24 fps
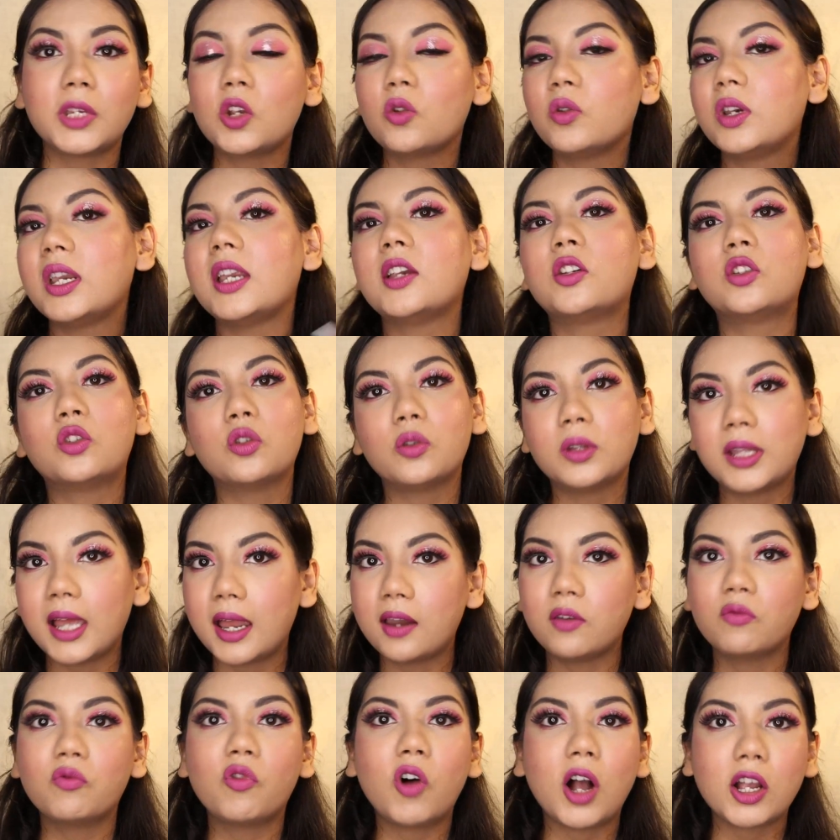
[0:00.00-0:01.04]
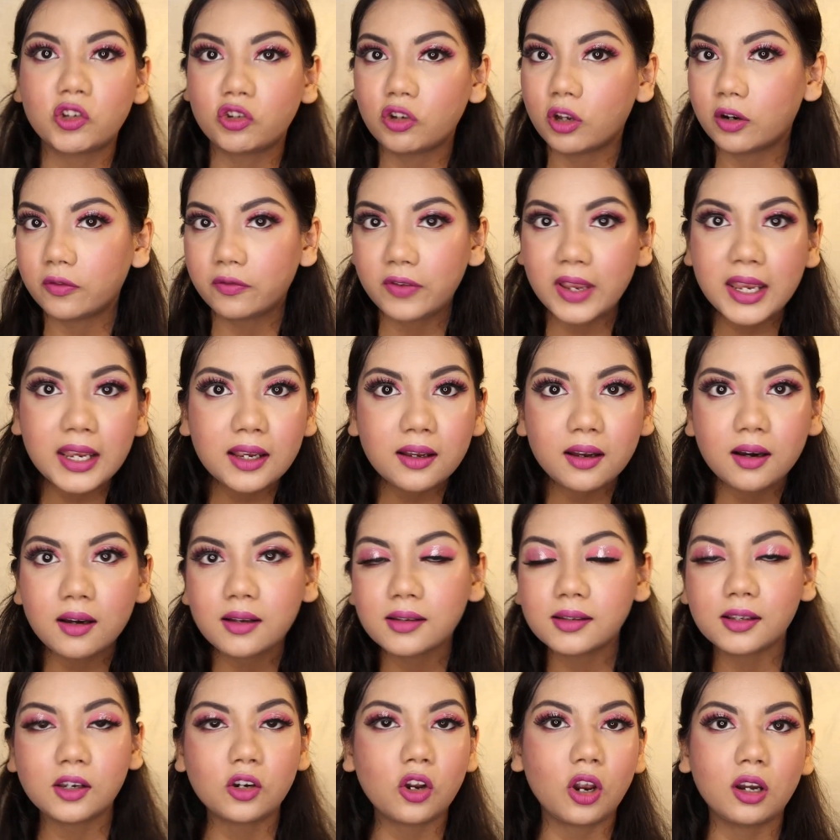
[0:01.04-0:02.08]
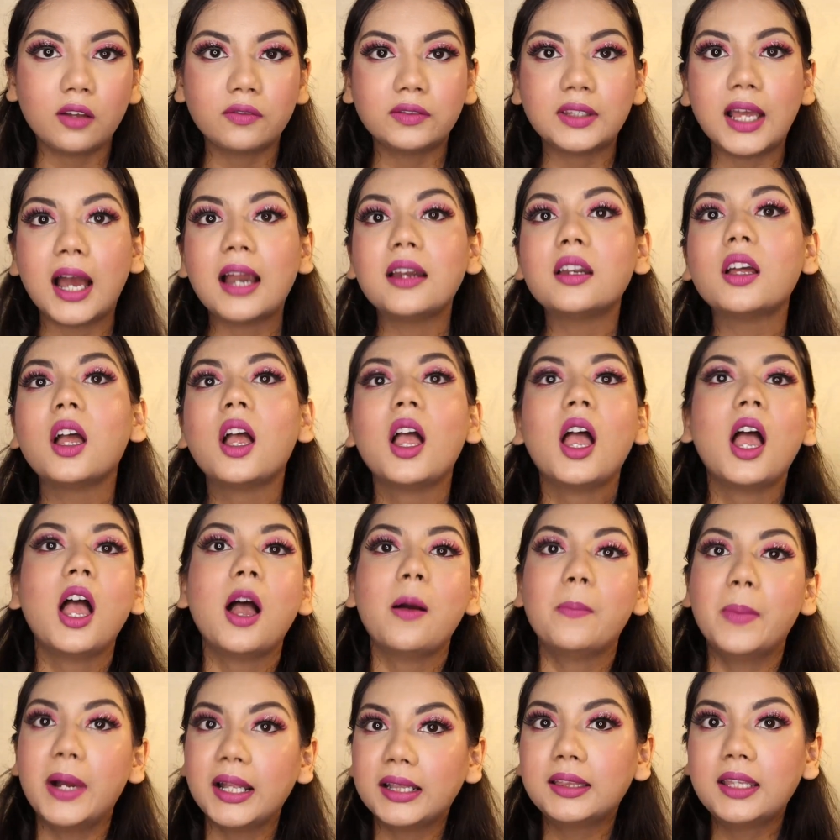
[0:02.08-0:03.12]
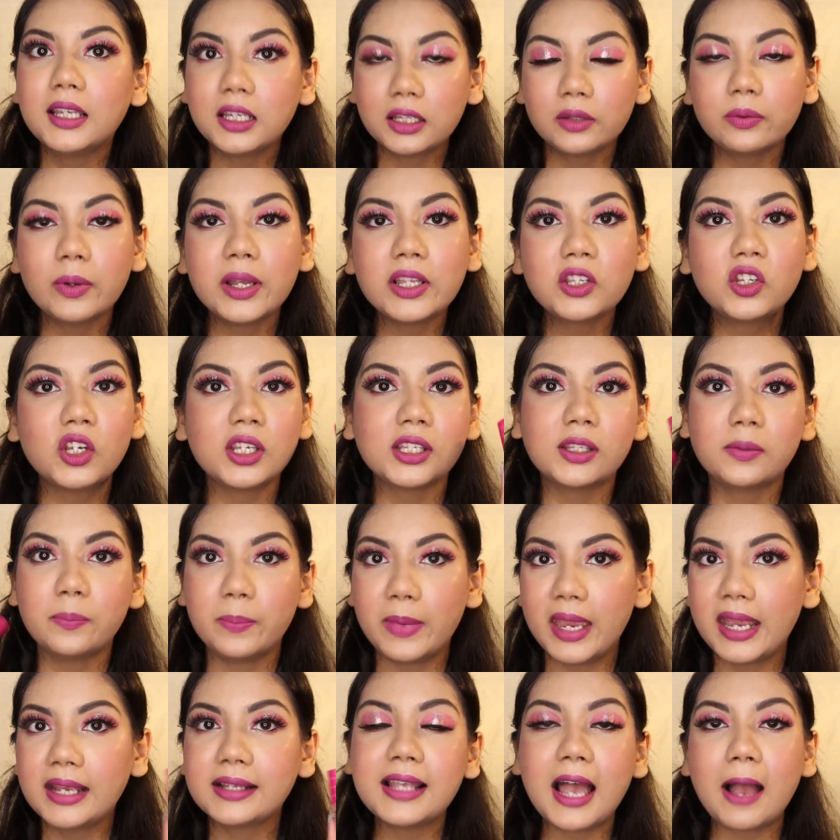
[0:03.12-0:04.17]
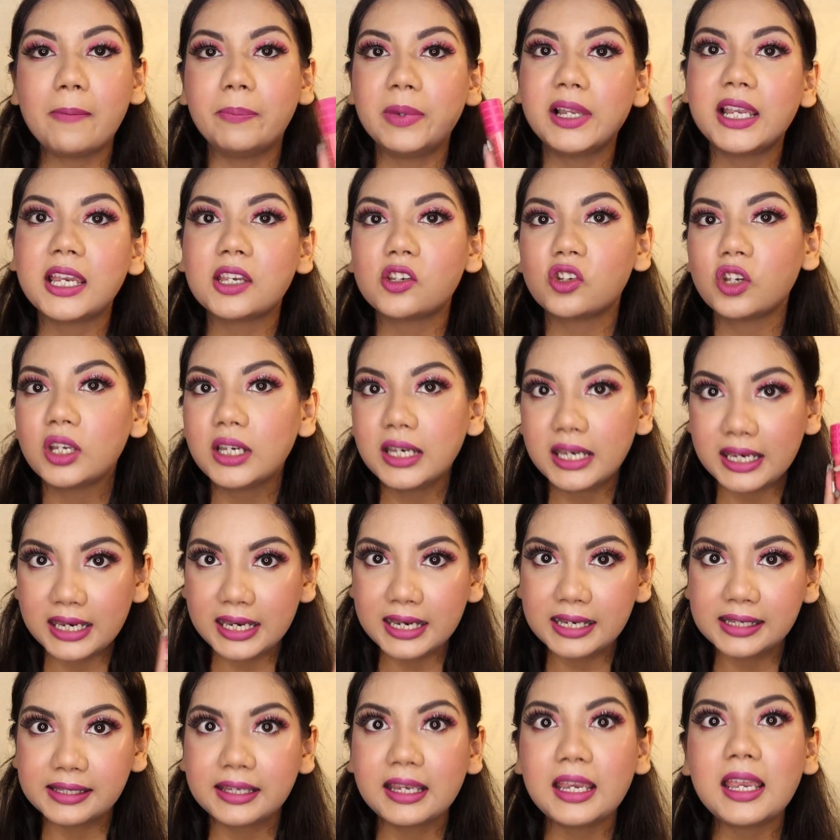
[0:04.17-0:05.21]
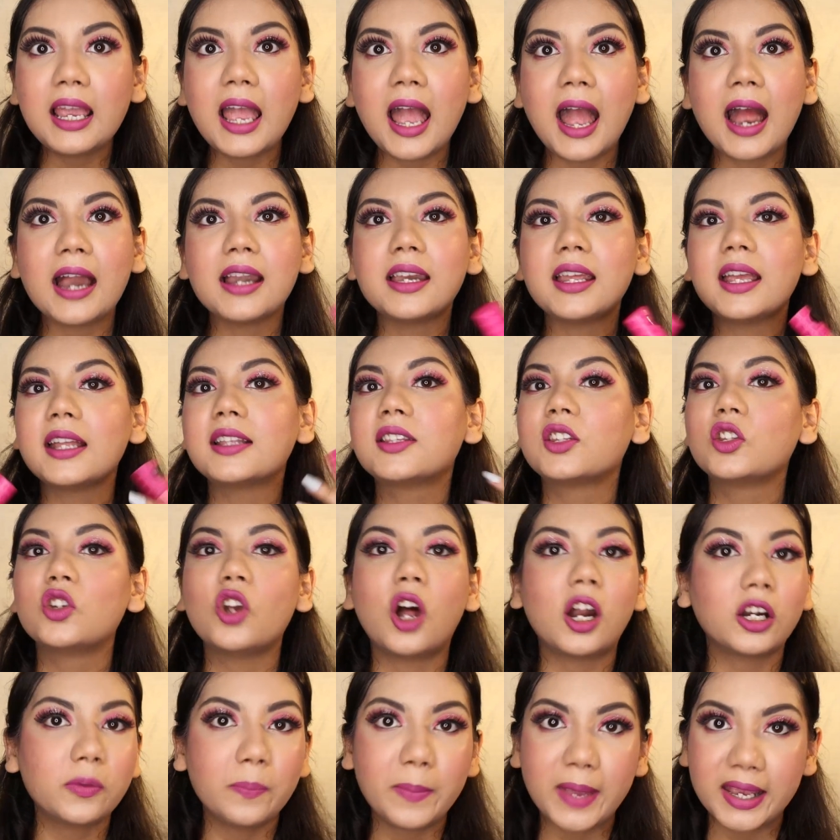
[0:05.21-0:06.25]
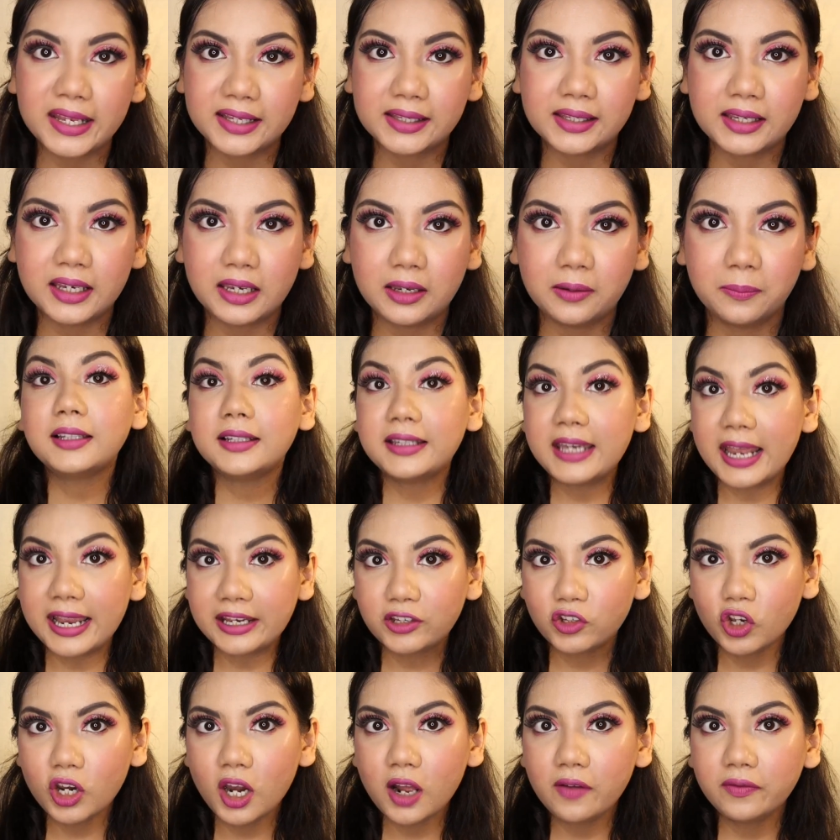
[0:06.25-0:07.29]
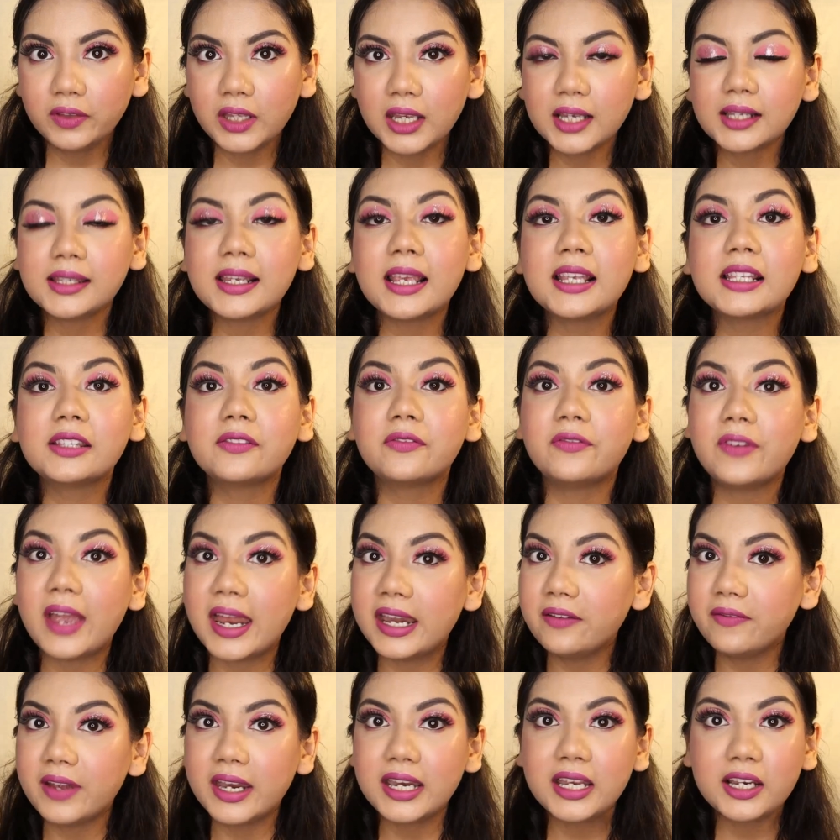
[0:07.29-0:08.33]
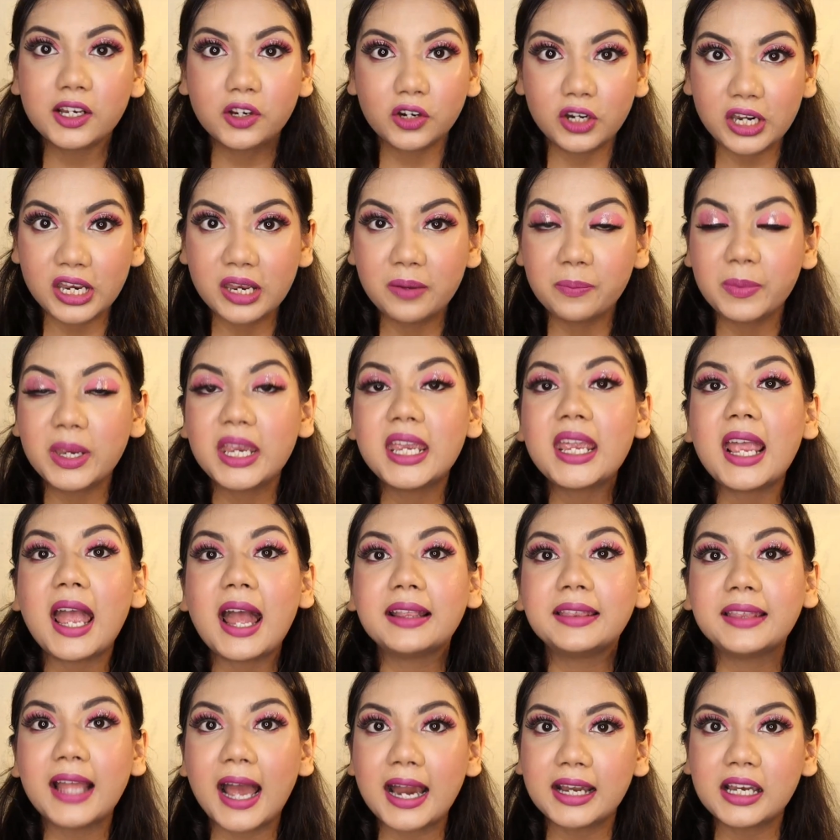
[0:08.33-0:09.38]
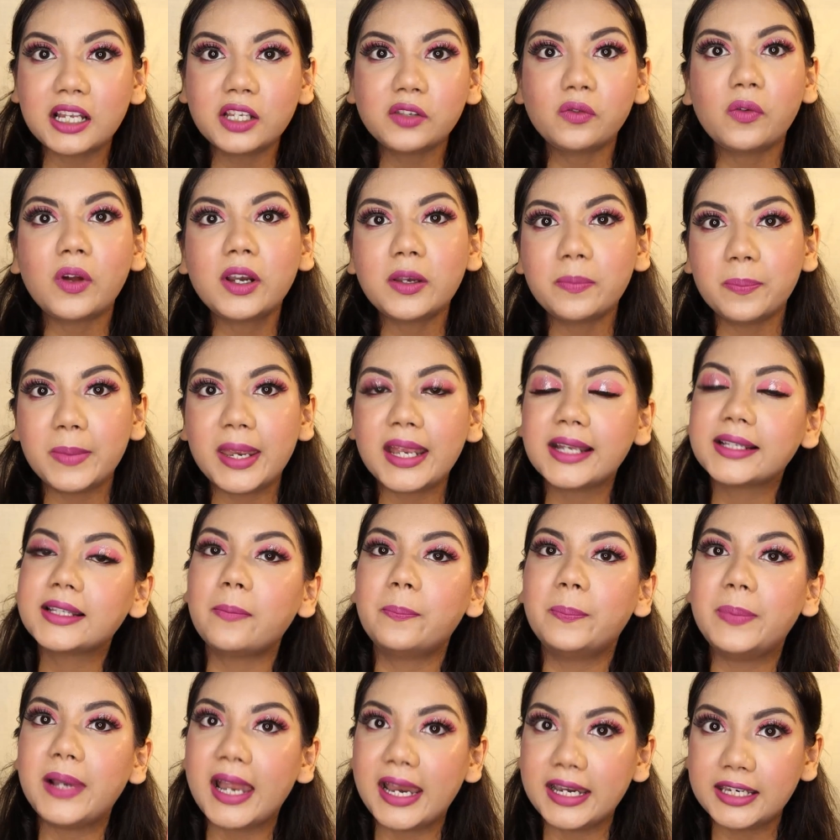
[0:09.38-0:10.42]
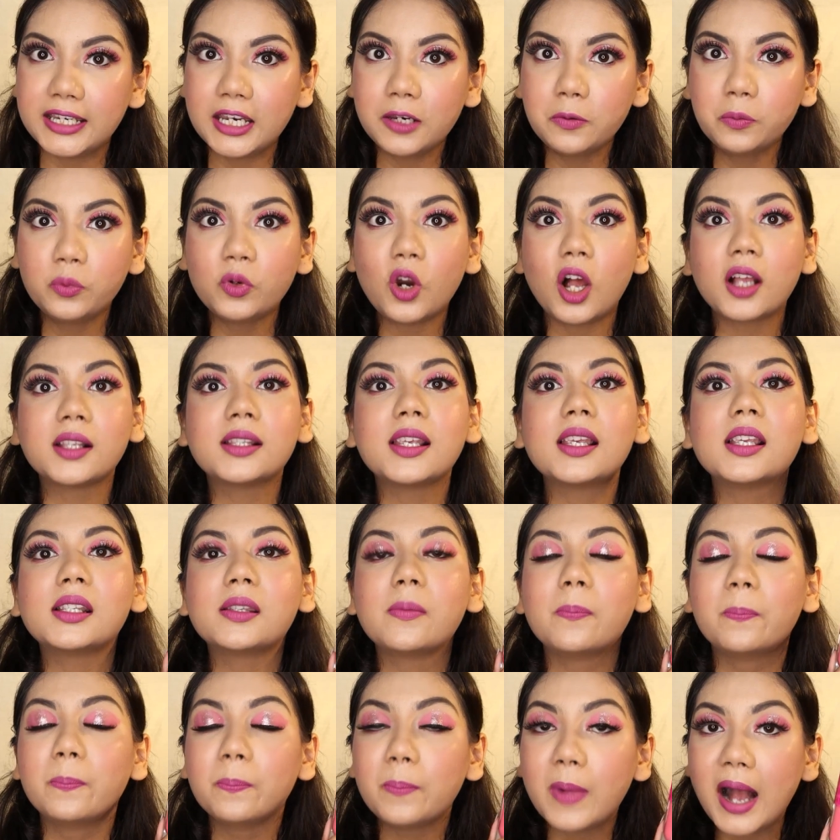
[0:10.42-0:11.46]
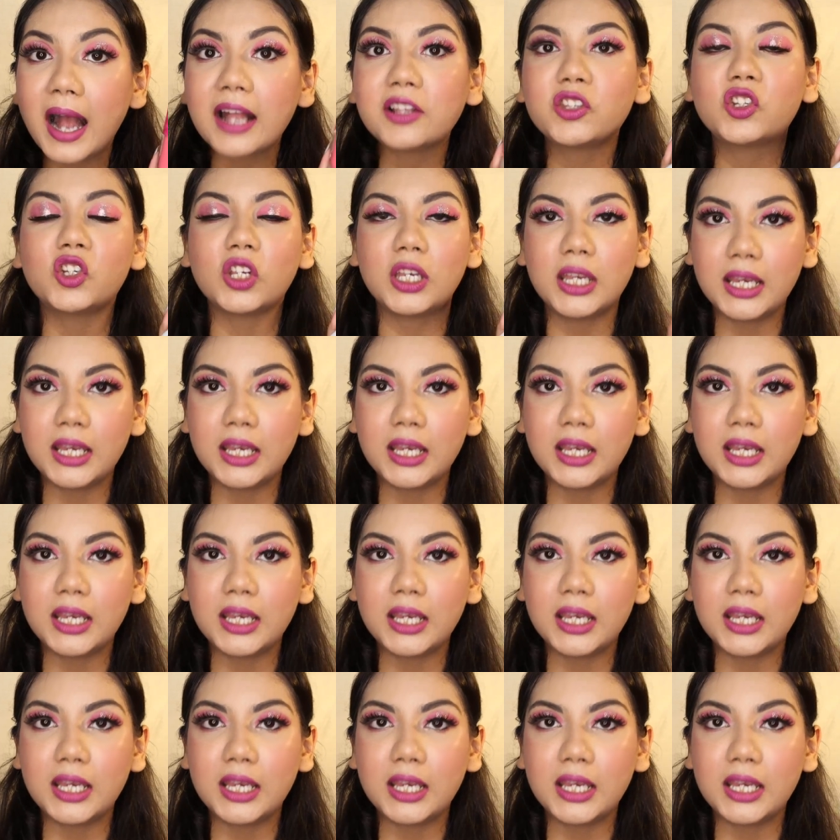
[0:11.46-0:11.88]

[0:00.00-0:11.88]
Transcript: You need to then wash your fingers and all of that. But this one just makes the application easy and it's not messy. The texture of this is very creamy, and that is what makes the blending process much